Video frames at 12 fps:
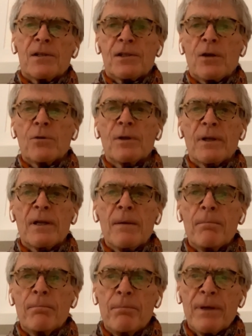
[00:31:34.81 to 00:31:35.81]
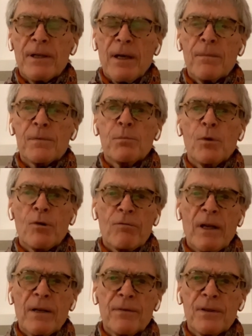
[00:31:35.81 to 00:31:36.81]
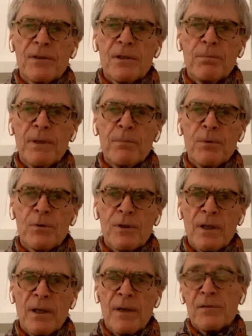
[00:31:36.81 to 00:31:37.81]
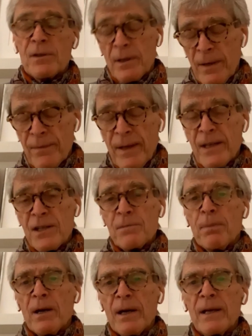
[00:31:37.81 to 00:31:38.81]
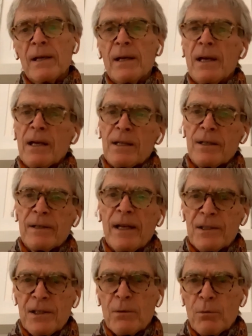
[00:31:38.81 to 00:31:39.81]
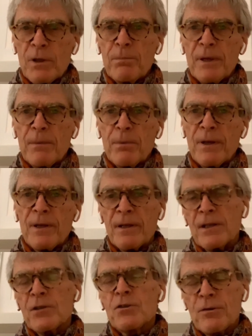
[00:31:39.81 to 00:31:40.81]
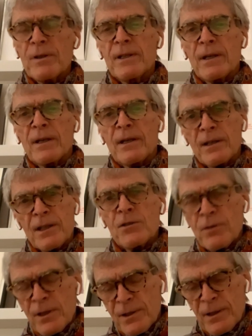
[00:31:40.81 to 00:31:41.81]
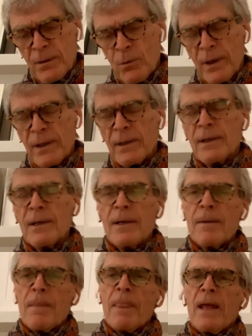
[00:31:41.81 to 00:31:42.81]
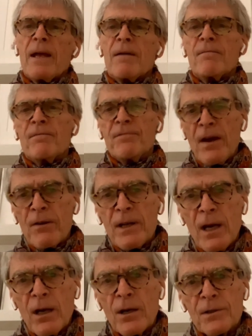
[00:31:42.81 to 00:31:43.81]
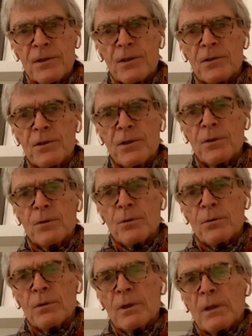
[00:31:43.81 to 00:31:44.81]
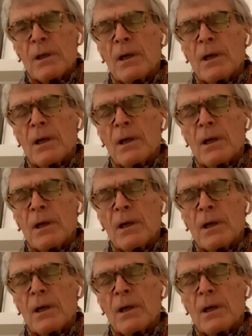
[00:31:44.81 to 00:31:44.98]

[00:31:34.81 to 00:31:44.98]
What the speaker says: so that it becomes more relevant to people's lives? And that is by connecting with people in an intriguing and interesting way. Very hard to do